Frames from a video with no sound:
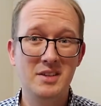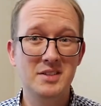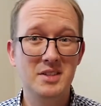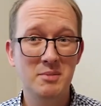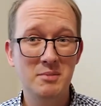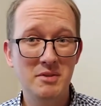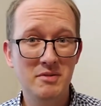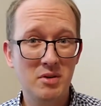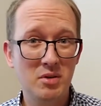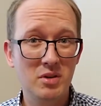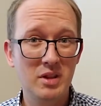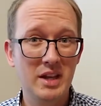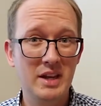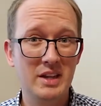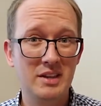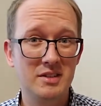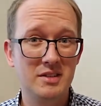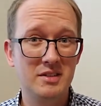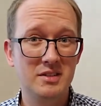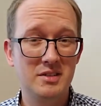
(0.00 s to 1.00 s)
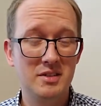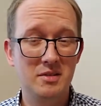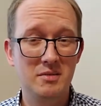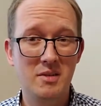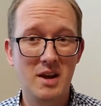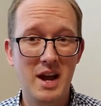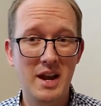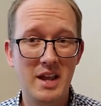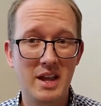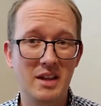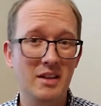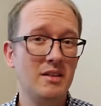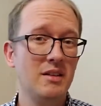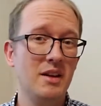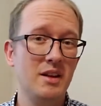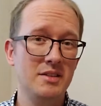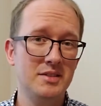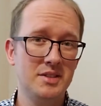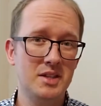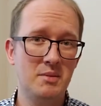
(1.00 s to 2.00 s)
some of it relating to writing
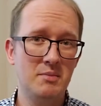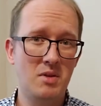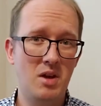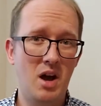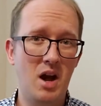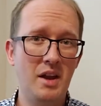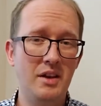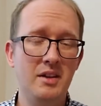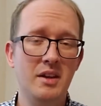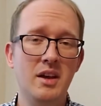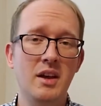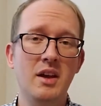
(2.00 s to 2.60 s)
and some not.